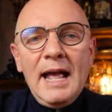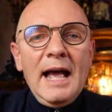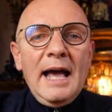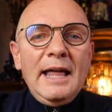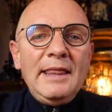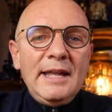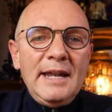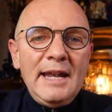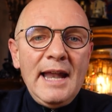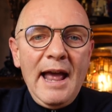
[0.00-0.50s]

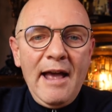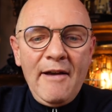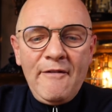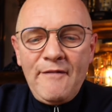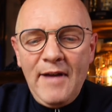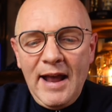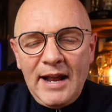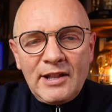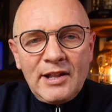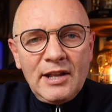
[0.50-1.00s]
And the net
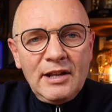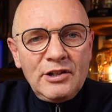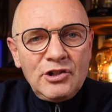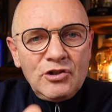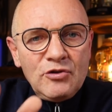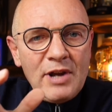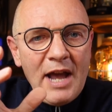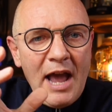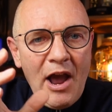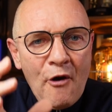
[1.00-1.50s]
effect is
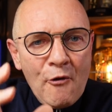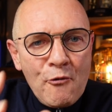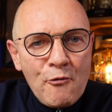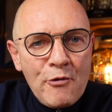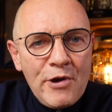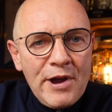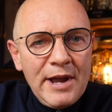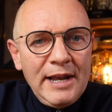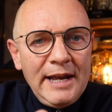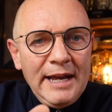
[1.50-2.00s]
you get a
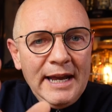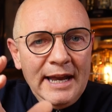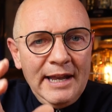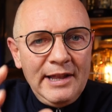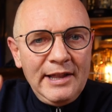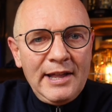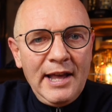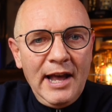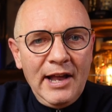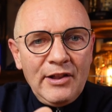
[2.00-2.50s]
really
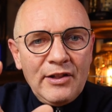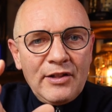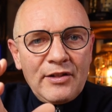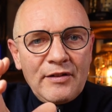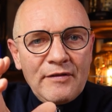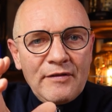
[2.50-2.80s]
intense